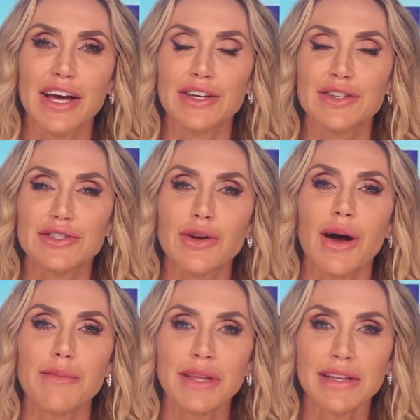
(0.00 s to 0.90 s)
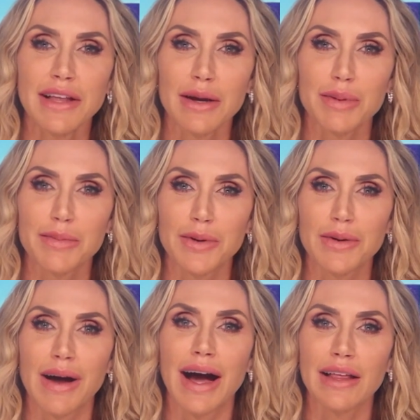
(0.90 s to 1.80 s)
So I'm like a lot of
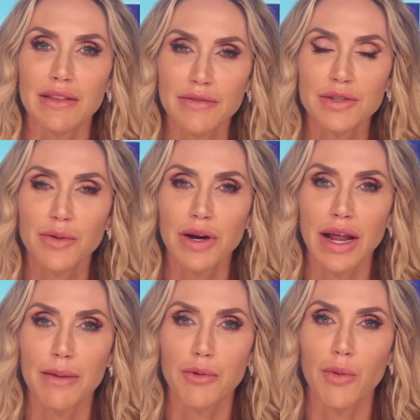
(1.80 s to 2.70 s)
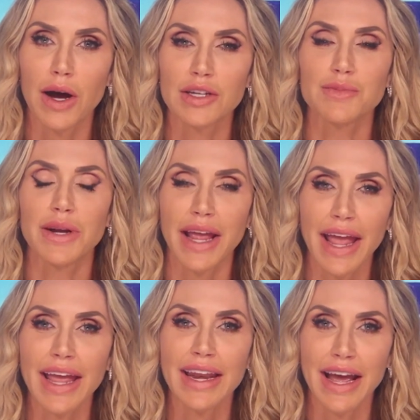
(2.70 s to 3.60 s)
people. I love to wear an Apple Watch, but I
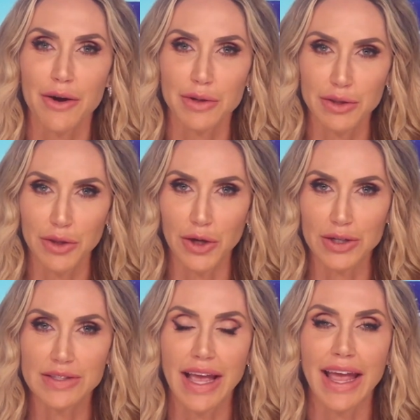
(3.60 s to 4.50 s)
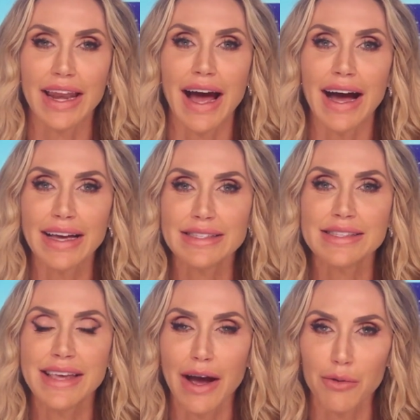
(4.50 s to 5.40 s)
hate how it looks. And I
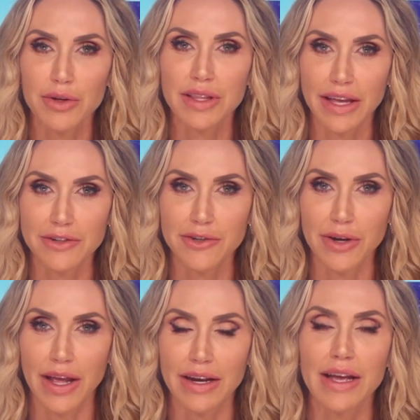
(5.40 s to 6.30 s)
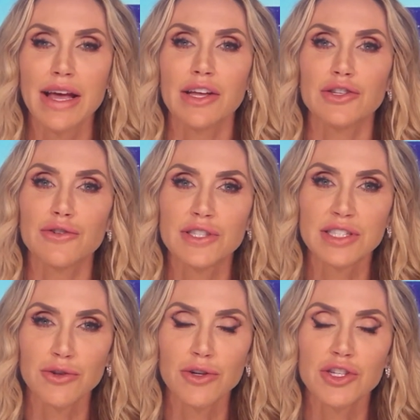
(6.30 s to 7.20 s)
scoured the internet to
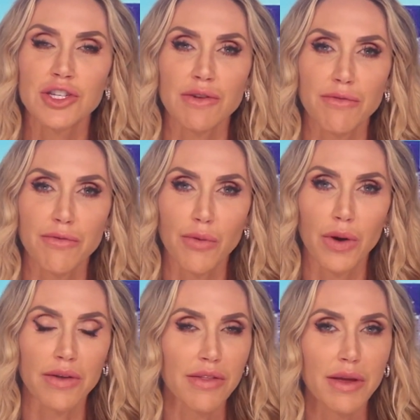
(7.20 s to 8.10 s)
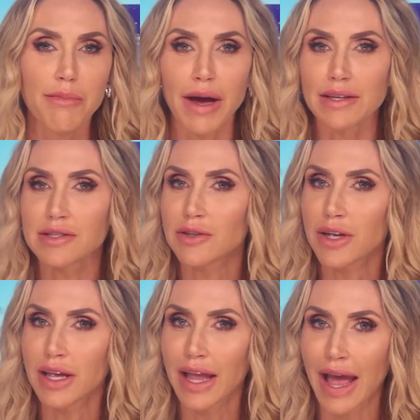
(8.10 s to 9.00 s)
search for the best
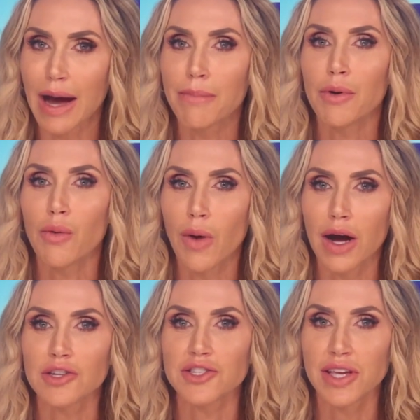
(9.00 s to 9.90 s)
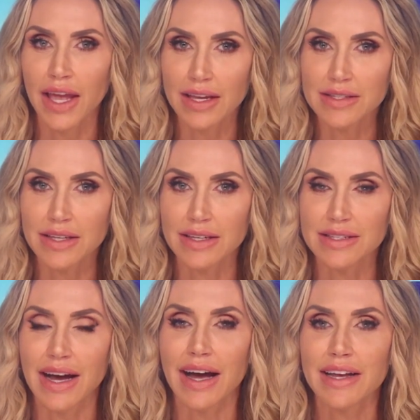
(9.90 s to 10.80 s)
looking Apple Watch cases
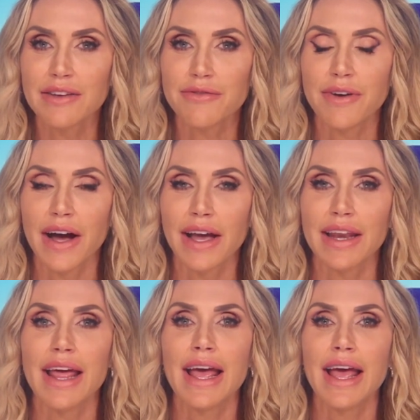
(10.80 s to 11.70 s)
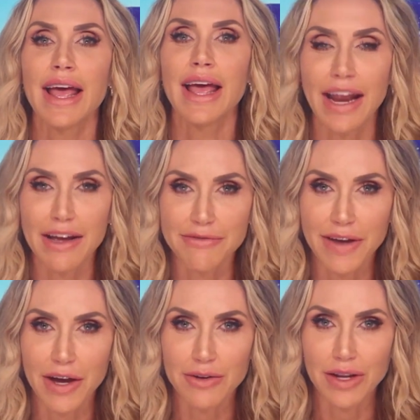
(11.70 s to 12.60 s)
I could find, and I found